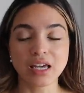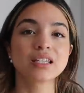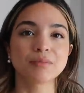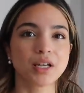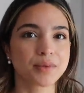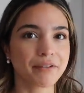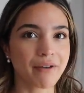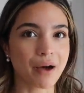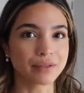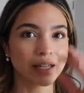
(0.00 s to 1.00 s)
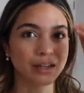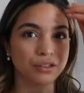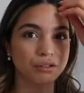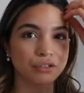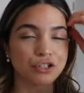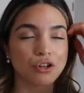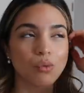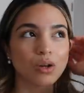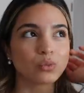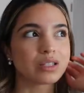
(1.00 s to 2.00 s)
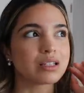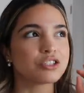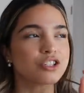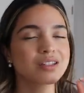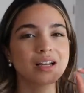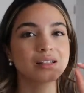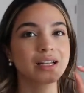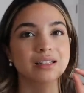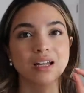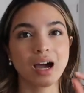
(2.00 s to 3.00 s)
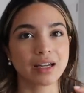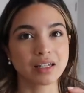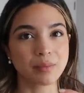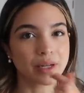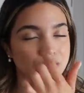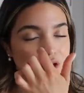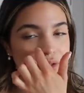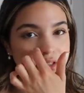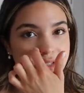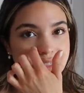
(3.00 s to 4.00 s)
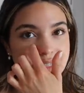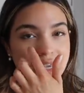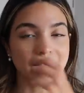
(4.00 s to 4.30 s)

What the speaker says: Sometimes I found like the original one was just a tiny bit too greasy,